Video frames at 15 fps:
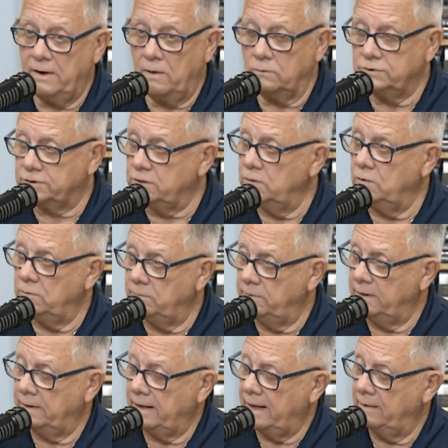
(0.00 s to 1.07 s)
school
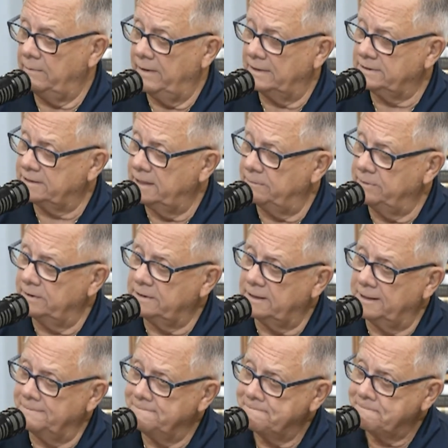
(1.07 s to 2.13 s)
had gotten messed up.
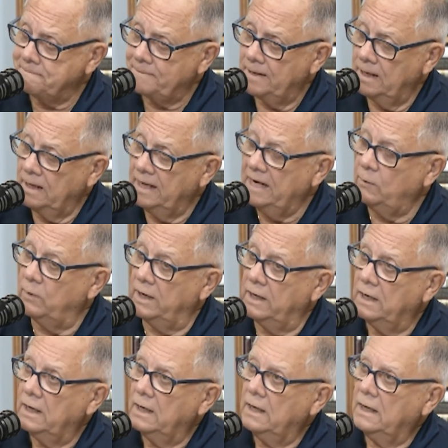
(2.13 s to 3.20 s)
But anyway,
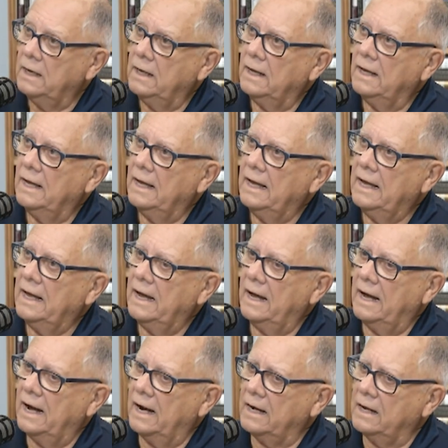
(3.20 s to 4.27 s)

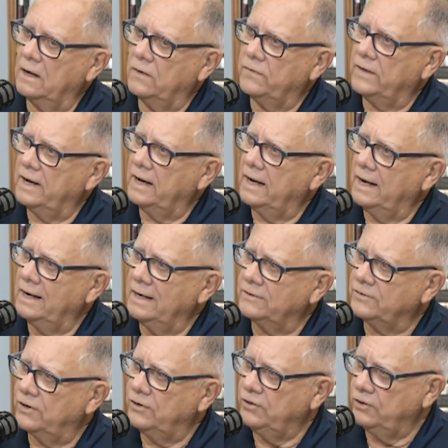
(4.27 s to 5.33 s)
I go there, and there's
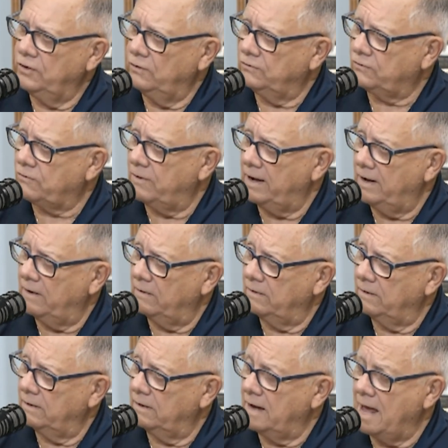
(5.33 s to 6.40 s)
a huge crowd.
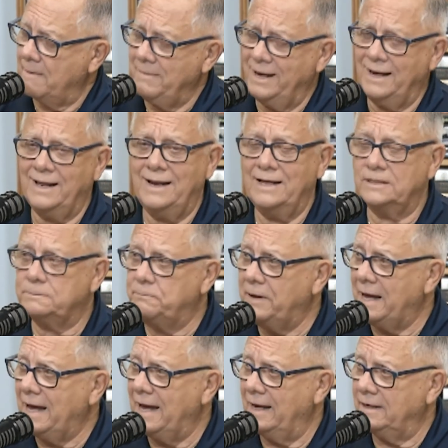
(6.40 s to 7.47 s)
I mean, it is
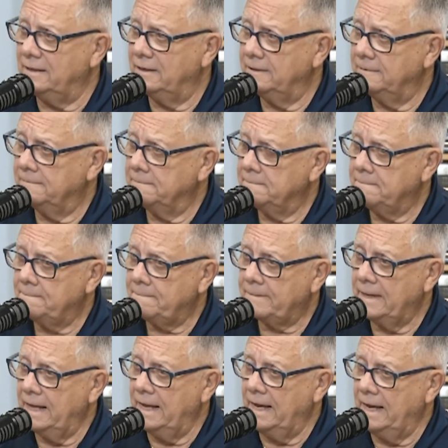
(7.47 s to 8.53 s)
packed.
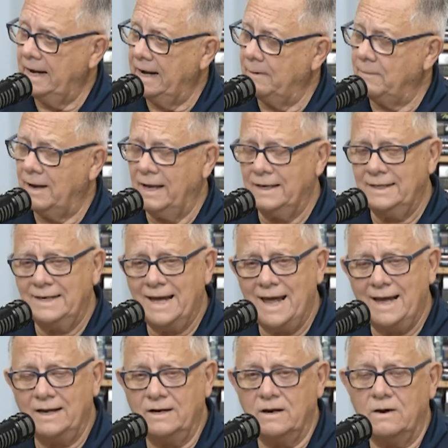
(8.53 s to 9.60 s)
And I'm like,
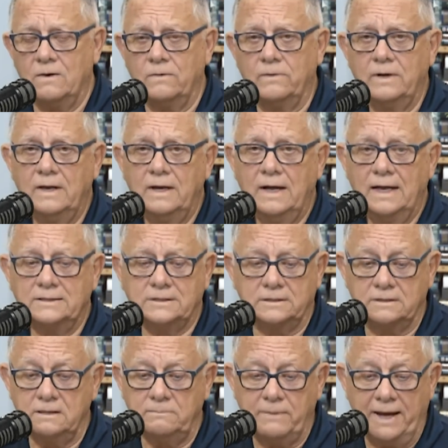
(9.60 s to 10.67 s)
daggone. This is
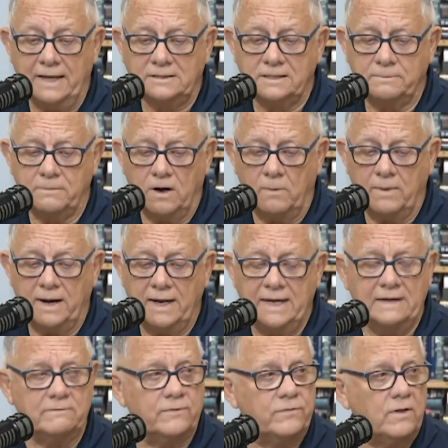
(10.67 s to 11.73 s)
good basketball, but I
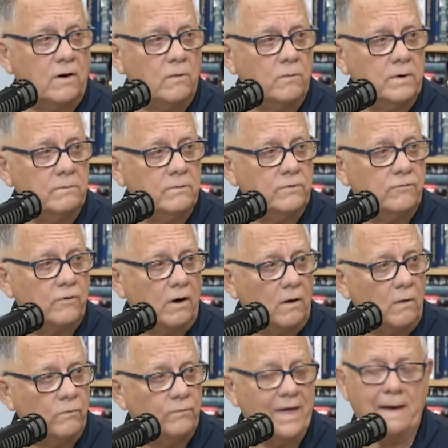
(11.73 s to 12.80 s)
never thought we would
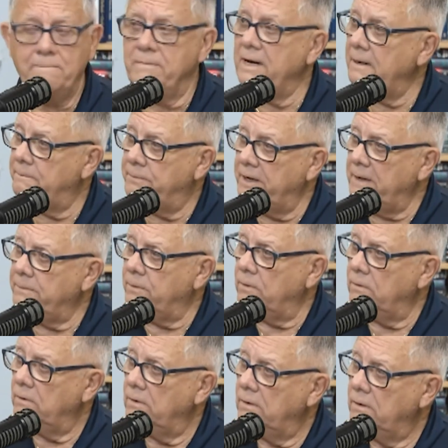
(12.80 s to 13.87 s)
draw that many people
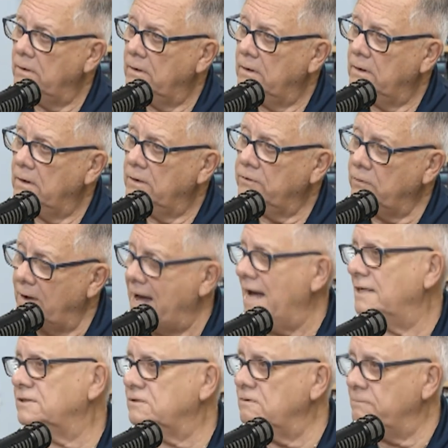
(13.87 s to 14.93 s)
to a high
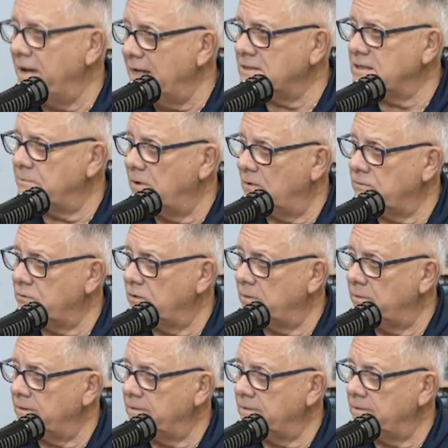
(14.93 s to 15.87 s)
school basketball tournament.